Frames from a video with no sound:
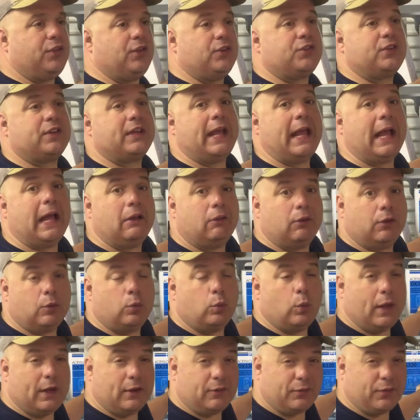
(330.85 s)
This
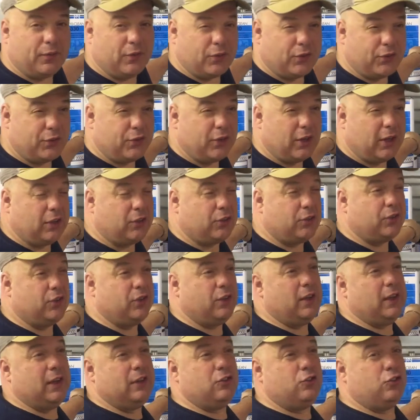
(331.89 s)
gallon went for
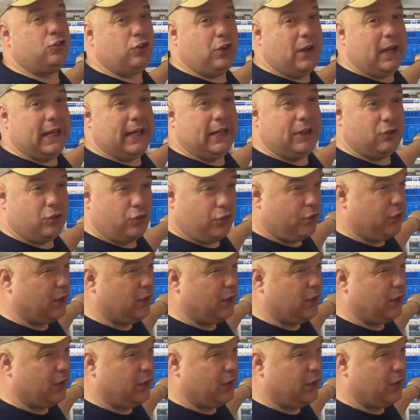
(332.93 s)
$6 and change,